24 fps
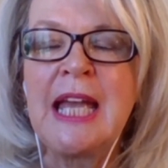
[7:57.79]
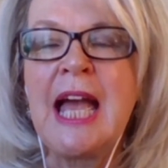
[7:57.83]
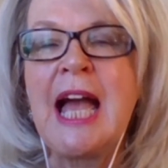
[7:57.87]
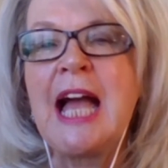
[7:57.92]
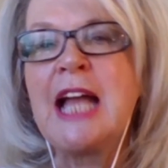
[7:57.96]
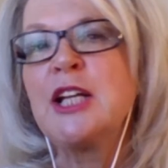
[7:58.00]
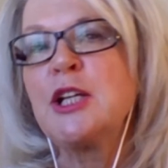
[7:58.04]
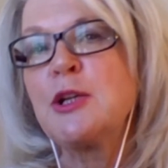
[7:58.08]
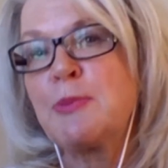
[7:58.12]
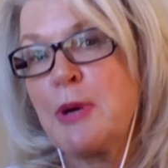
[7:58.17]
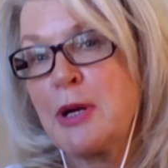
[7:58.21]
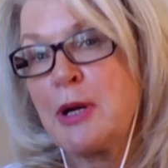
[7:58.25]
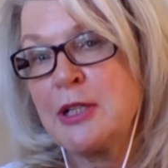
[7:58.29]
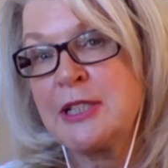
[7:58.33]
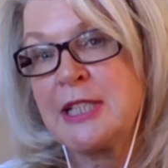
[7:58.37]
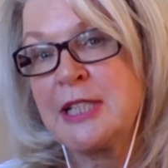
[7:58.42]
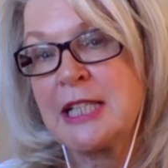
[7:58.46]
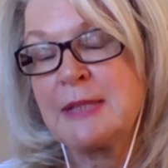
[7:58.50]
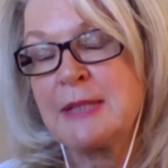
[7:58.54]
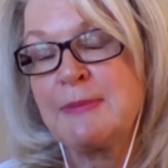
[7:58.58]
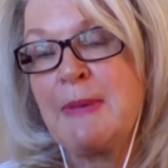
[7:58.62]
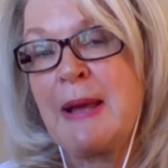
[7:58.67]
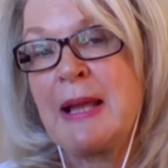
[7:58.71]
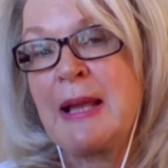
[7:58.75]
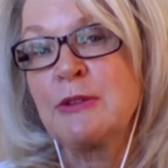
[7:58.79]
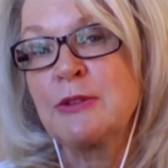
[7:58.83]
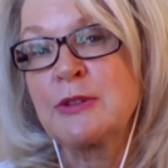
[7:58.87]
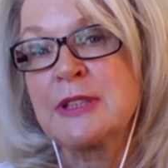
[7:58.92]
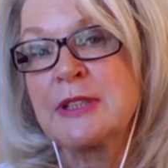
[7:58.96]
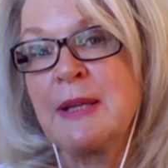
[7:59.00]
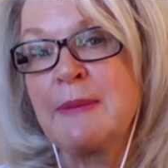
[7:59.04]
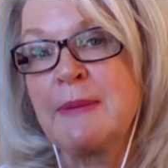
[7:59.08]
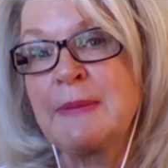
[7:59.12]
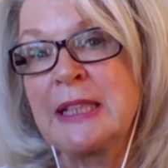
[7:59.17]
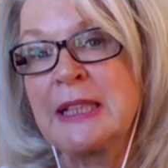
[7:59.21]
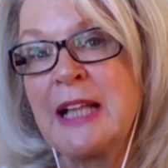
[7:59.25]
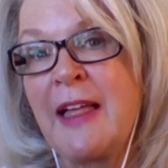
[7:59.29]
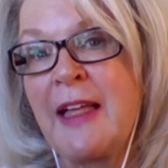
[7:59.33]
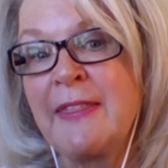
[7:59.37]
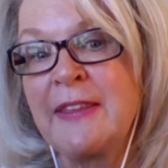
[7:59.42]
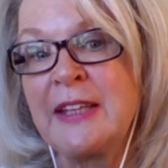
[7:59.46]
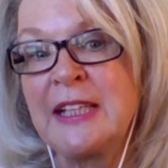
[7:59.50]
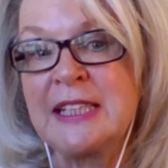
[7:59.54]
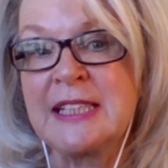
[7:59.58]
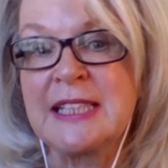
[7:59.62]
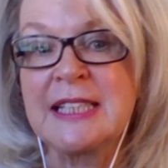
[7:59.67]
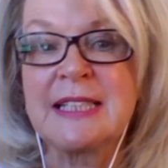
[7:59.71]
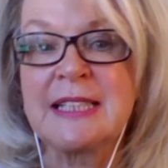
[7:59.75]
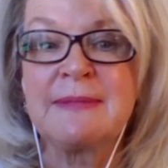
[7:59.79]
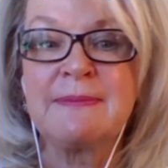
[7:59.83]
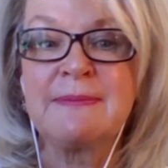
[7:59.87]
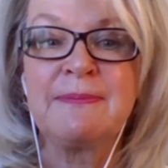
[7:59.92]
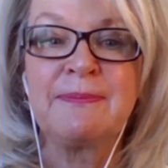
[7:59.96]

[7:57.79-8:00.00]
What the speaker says: And your process may look something like this.